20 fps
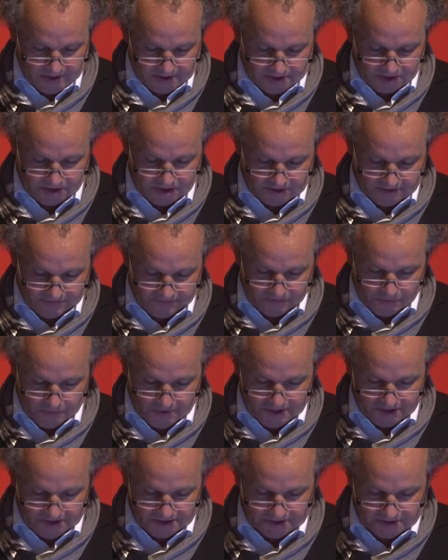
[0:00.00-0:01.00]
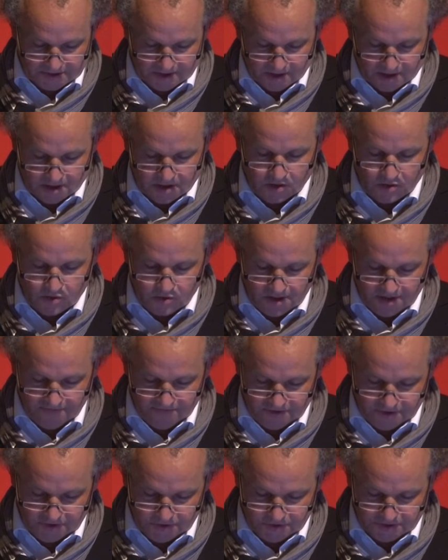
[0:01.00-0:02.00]
Digital formations are co
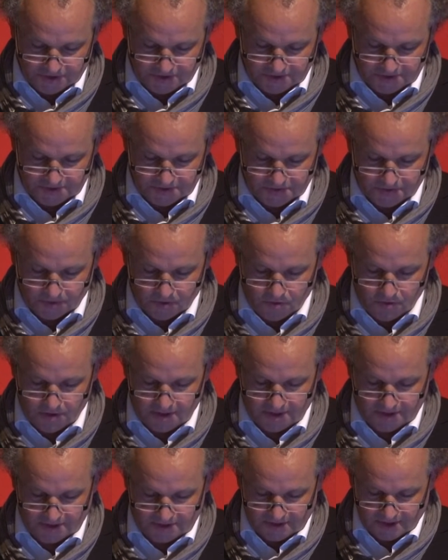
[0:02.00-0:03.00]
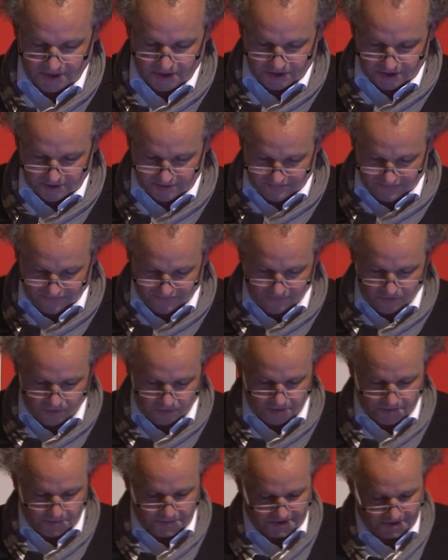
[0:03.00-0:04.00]
evolutions of organizational
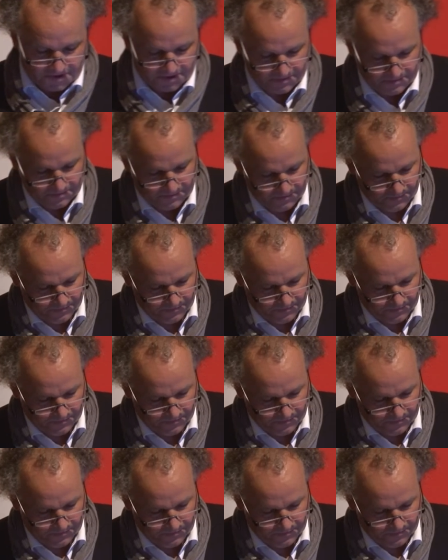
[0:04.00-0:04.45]
forms